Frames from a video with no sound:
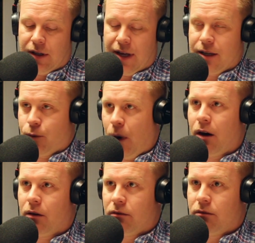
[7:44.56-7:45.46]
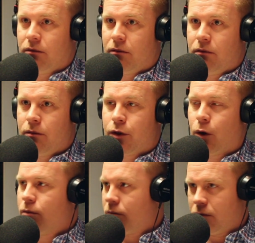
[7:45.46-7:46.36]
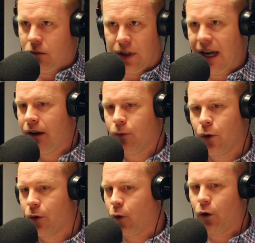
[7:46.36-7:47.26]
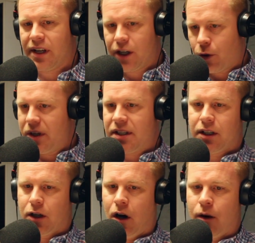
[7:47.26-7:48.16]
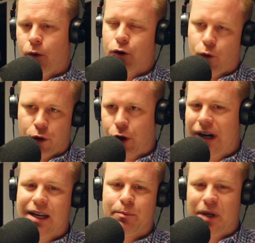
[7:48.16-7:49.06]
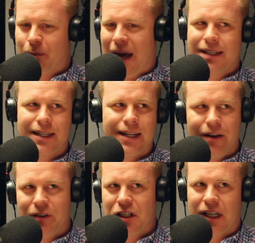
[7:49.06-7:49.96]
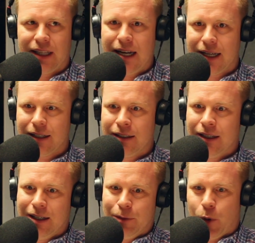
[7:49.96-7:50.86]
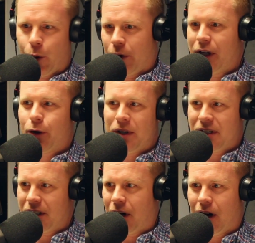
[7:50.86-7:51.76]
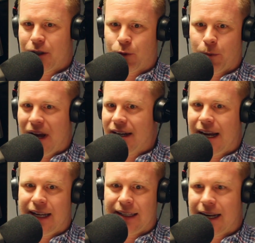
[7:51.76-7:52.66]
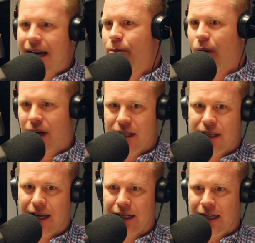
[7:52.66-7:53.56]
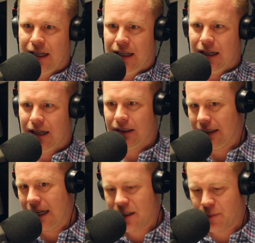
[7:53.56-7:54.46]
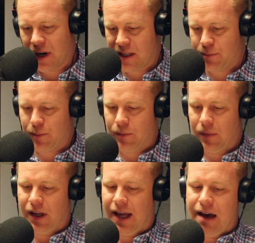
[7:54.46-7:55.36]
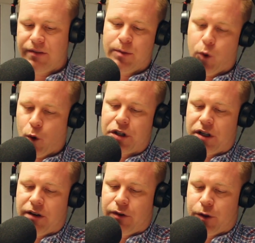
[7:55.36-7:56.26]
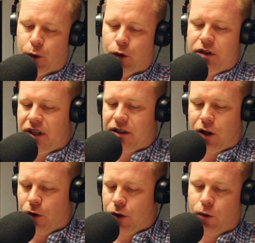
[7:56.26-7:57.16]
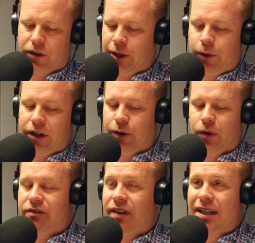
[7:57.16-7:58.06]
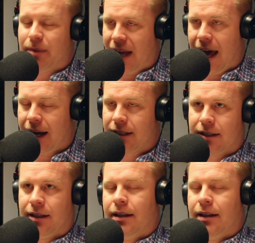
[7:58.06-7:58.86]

as well. So again, we're we're increasing cost. We're we're trying to get big banks into F H A lending, but we're increasing cost. We're mandating that anybody that uh, lends money uh, have a portion of those proceeds go toward the Community Reinvestment Act.